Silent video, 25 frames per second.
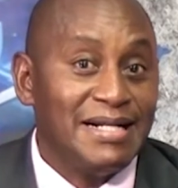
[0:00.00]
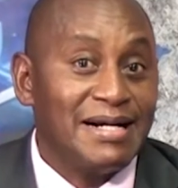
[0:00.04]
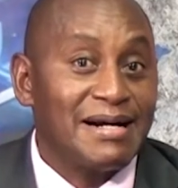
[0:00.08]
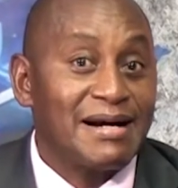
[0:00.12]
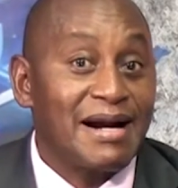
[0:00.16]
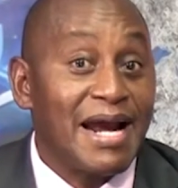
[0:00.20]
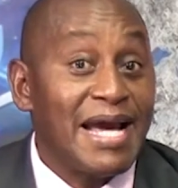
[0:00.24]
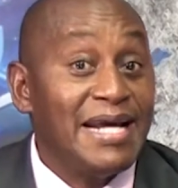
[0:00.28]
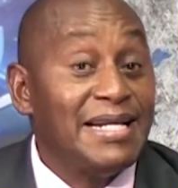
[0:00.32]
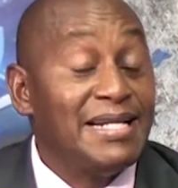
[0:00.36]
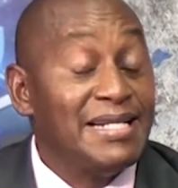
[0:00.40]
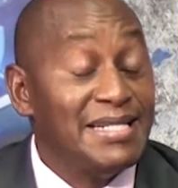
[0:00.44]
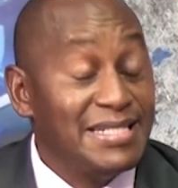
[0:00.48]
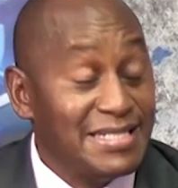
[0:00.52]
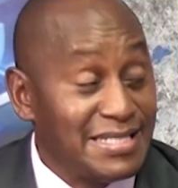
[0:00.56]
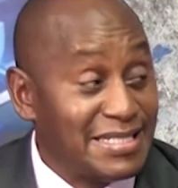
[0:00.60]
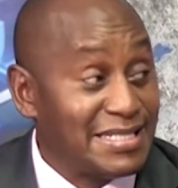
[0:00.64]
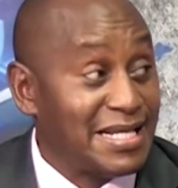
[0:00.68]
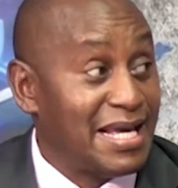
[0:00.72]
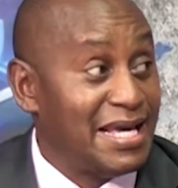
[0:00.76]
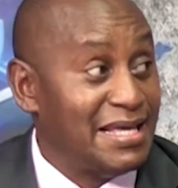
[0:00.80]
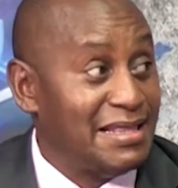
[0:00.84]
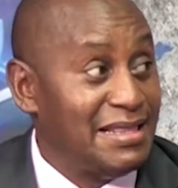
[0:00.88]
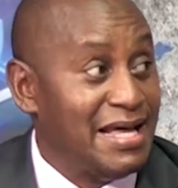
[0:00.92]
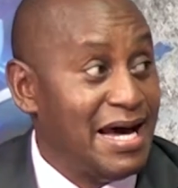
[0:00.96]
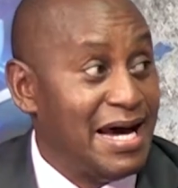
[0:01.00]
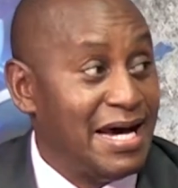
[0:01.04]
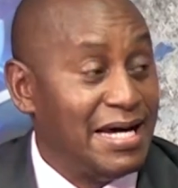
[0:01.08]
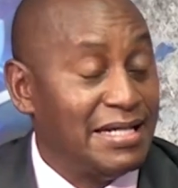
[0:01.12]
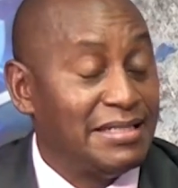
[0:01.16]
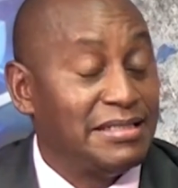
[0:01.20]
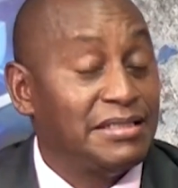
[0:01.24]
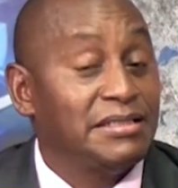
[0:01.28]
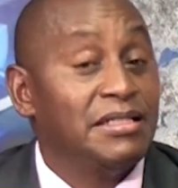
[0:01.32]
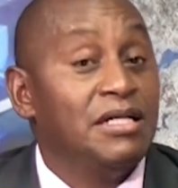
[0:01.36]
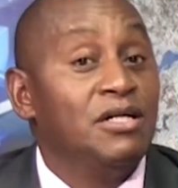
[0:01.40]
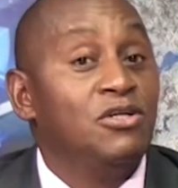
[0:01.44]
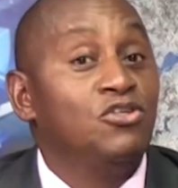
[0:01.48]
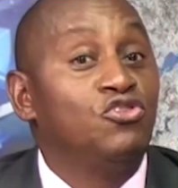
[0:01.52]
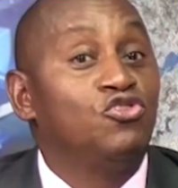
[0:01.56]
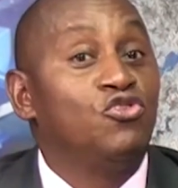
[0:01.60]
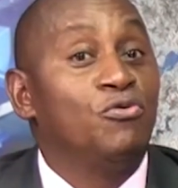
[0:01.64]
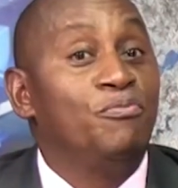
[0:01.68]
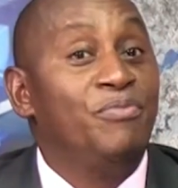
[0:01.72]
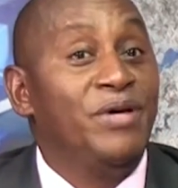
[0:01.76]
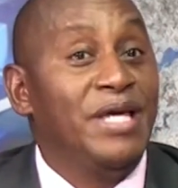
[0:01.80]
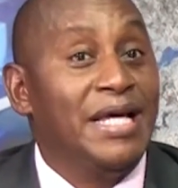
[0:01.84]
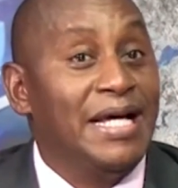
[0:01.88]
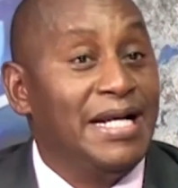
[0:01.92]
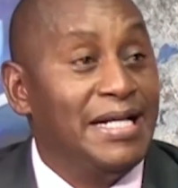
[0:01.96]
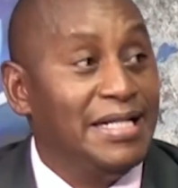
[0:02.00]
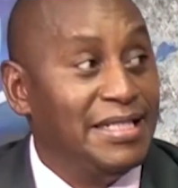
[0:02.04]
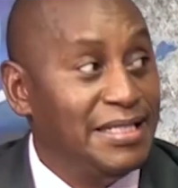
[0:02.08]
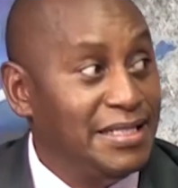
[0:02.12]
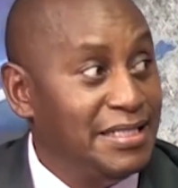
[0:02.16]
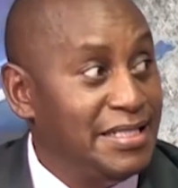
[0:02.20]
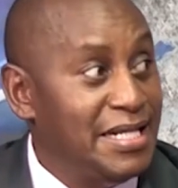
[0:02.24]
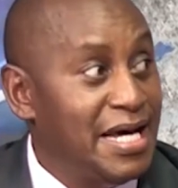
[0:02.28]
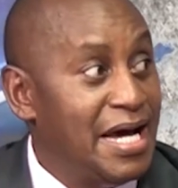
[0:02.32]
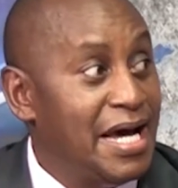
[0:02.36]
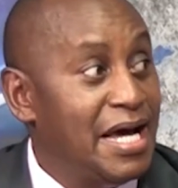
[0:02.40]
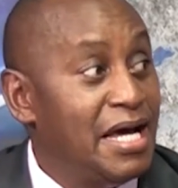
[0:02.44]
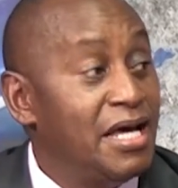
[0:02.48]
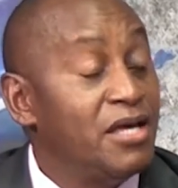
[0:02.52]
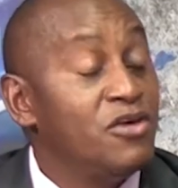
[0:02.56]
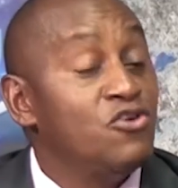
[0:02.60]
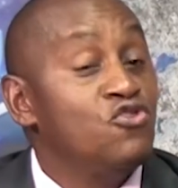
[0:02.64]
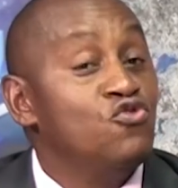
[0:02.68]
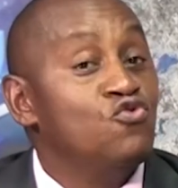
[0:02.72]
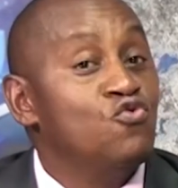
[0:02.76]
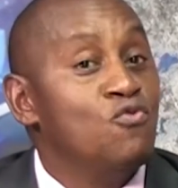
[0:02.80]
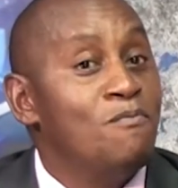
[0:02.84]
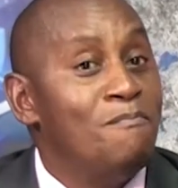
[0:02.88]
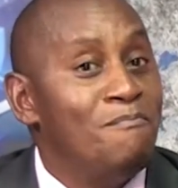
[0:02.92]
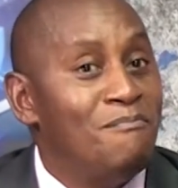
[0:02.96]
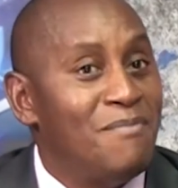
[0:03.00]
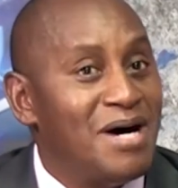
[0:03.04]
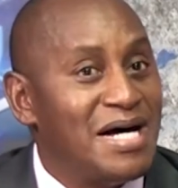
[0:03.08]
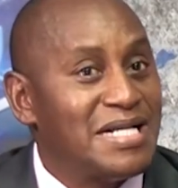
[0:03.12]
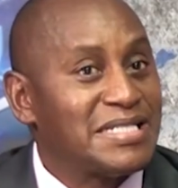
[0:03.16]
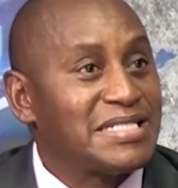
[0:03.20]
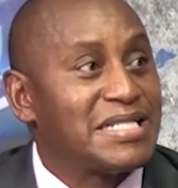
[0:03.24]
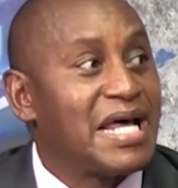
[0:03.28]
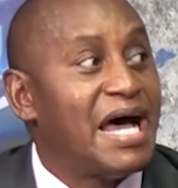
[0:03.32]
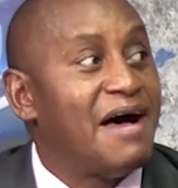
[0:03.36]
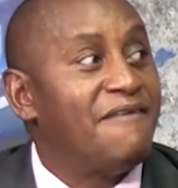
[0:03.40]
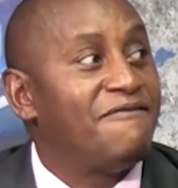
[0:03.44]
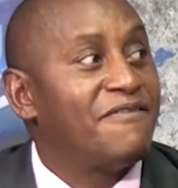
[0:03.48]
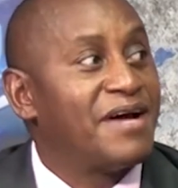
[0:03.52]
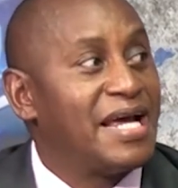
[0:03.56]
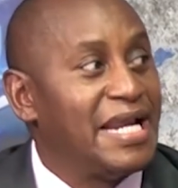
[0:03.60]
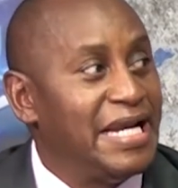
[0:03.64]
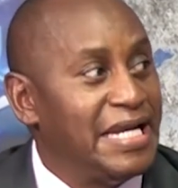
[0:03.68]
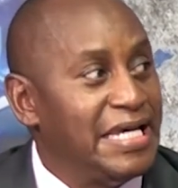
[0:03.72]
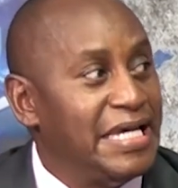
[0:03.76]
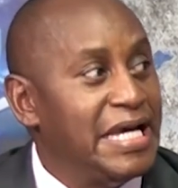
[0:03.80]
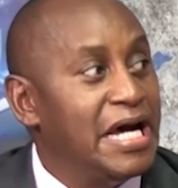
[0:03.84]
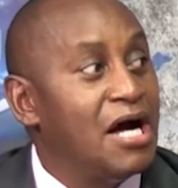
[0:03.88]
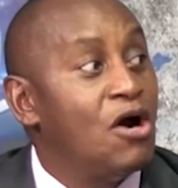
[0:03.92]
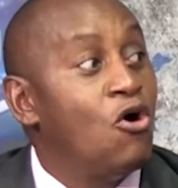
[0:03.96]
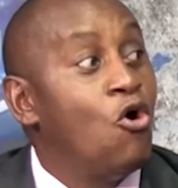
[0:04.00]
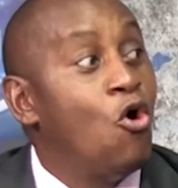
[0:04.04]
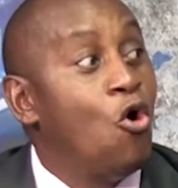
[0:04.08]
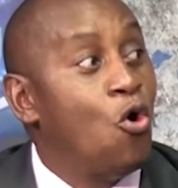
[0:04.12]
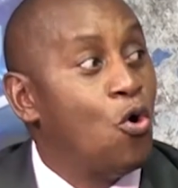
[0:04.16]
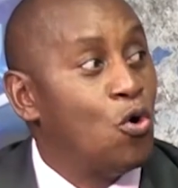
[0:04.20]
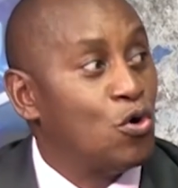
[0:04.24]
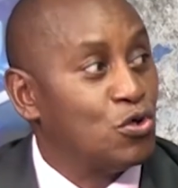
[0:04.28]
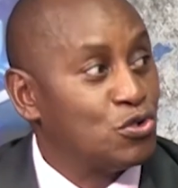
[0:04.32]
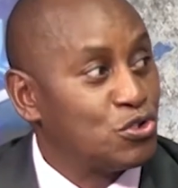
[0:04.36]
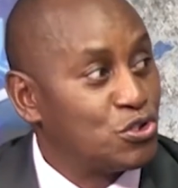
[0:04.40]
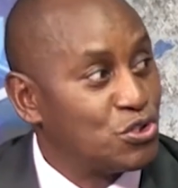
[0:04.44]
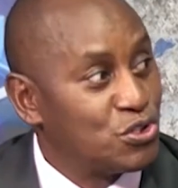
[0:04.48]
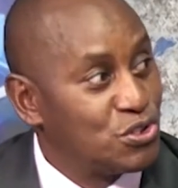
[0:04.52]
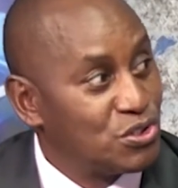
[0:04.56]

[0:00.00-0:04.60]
rightly say that to be a leader, you must have clear goals.